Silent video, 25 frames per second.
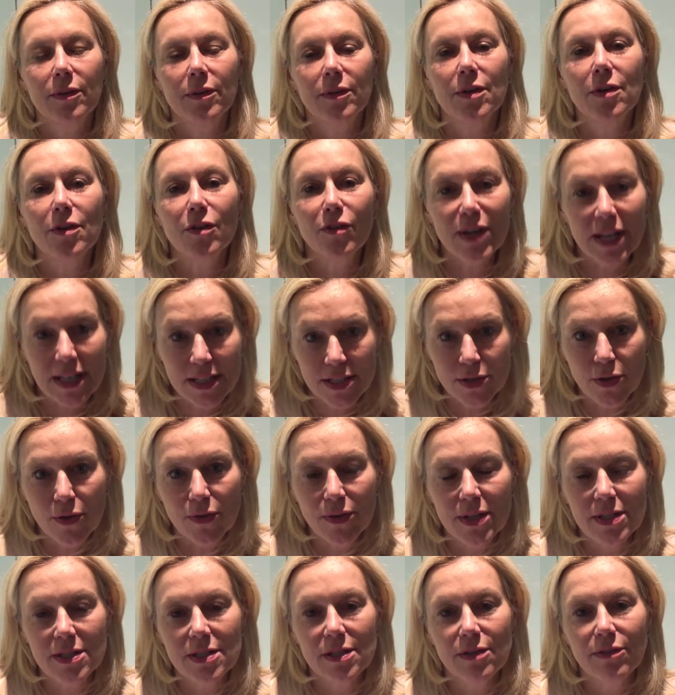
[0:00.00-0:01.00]
Congrats
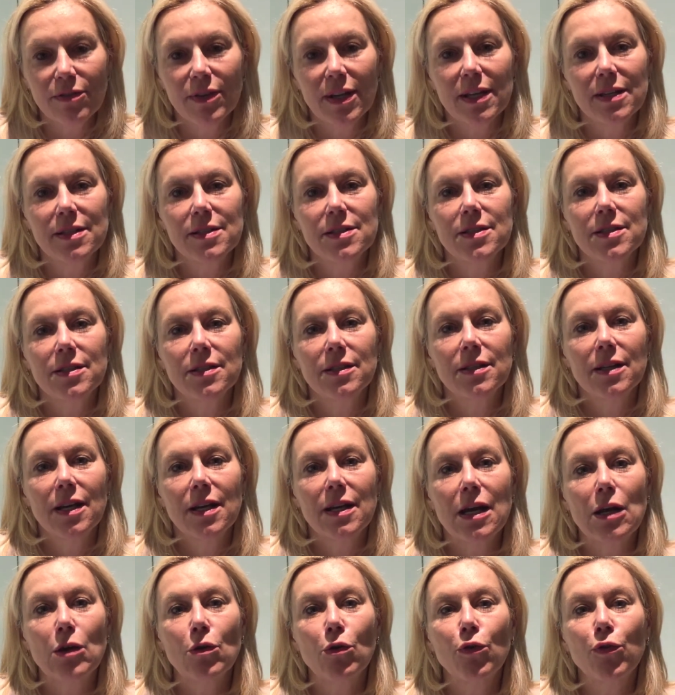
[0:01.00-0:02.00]
on this event,
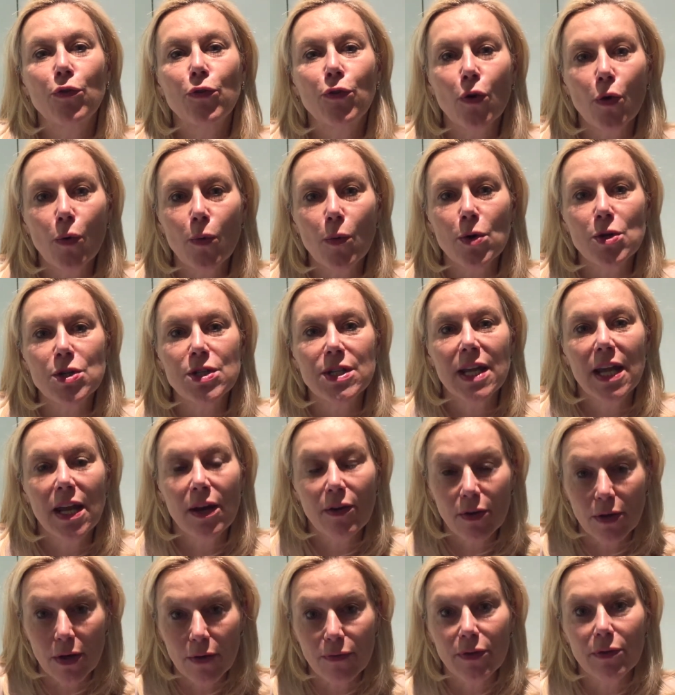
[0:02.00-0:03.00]
and I look forward to
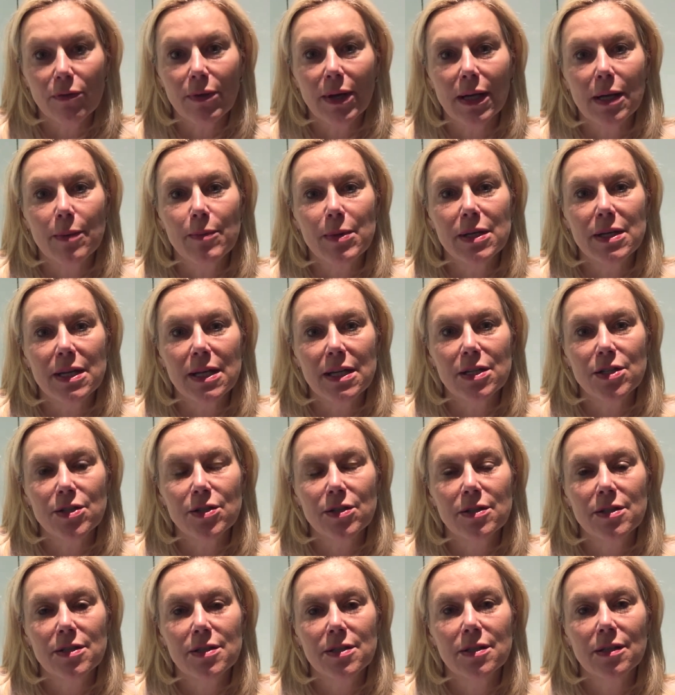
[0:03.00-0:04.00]
hearing of the
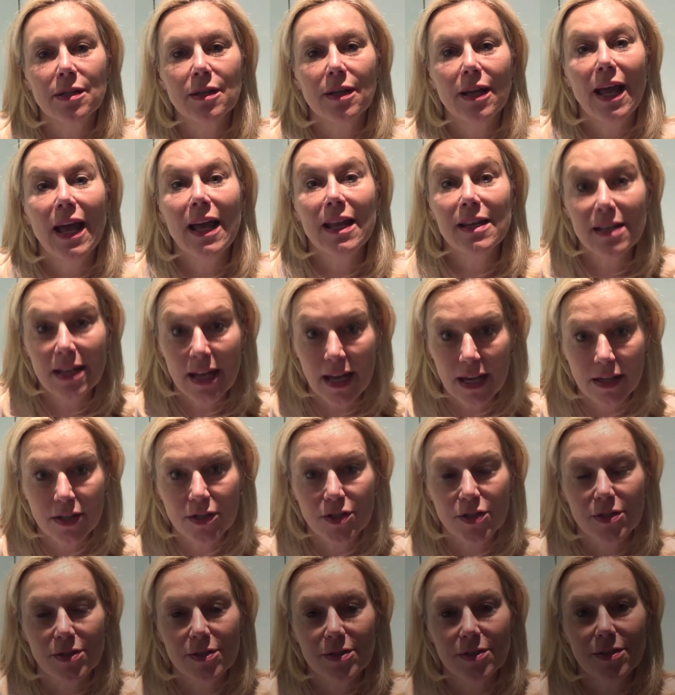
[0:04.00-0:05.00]
recommendations and
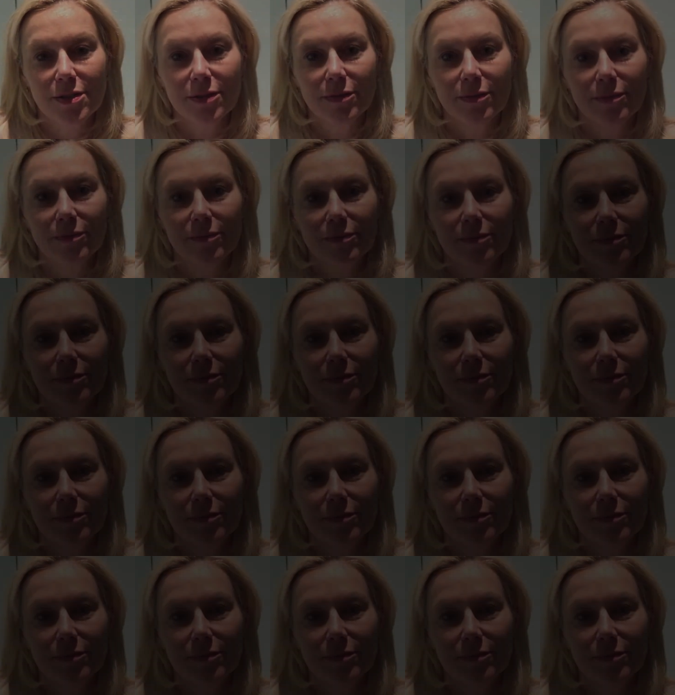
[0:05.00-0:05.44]
actions.